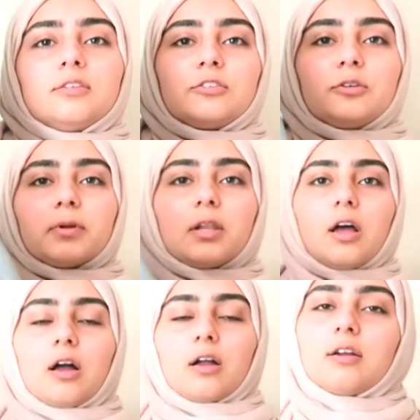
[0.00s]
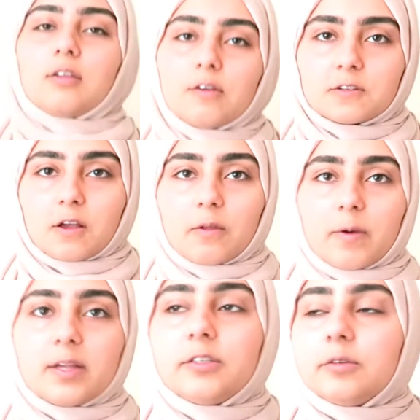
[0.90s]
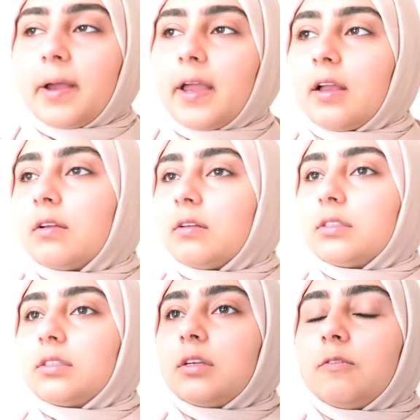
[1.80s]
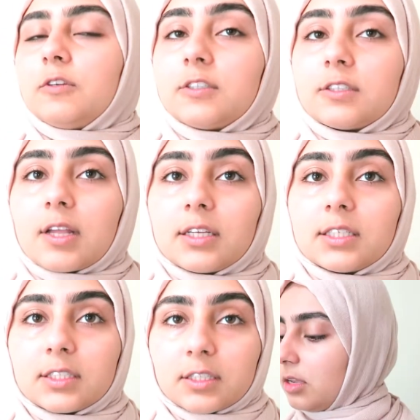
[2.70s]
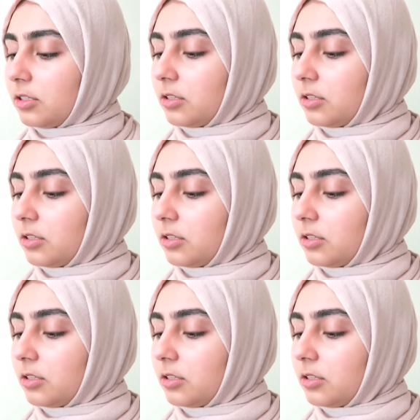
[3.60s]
super long, goes all the way to my ankles, which is nice.